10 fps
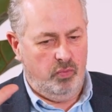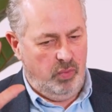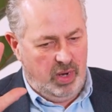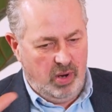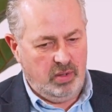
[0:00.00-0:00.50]

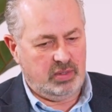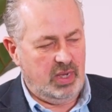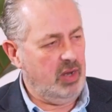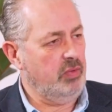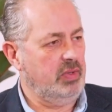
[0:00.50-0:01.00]
we can't
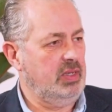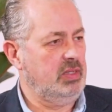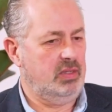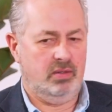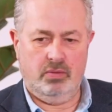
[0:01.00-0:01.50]
tackle
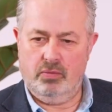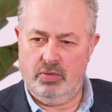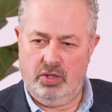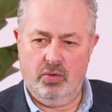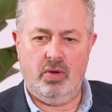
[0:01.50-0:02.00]
this
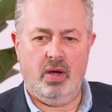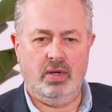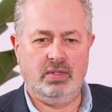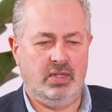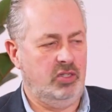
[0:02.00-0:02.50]
with you
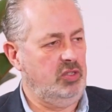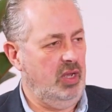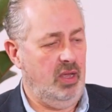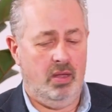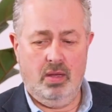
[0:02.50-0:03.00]
guys this
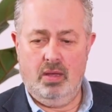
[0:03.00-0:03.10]
year,